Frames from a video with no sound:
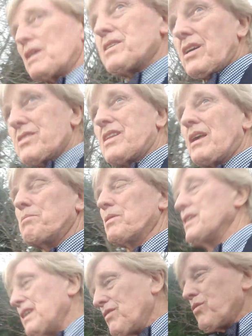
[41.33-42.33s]
because they
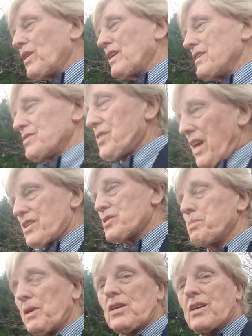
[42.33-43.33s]
believe what he
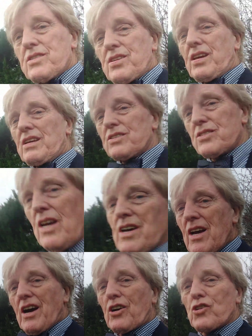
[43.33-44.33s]
says because he's
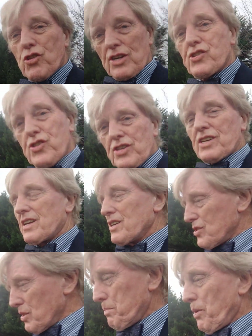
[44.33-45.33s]
a Christian and
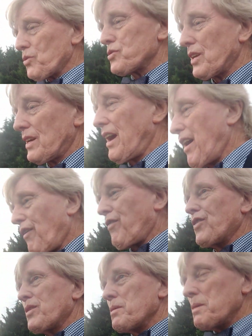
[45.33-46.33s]
is supposed to care
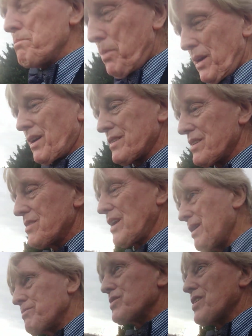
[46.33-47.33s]
for them and be on the
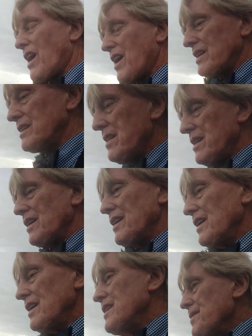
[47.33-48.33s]
same side.
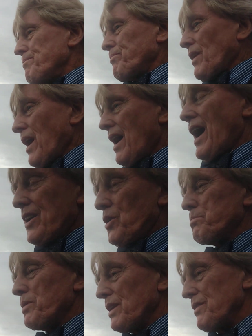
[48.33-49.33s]
I
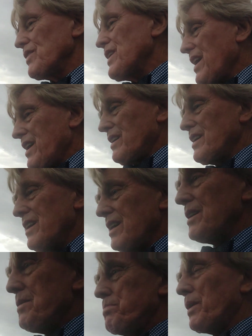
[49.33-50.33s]
don't believe in hell,
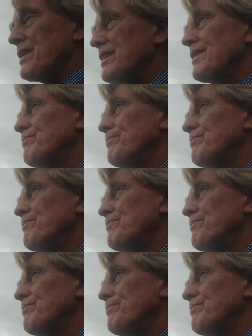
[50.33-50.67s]
but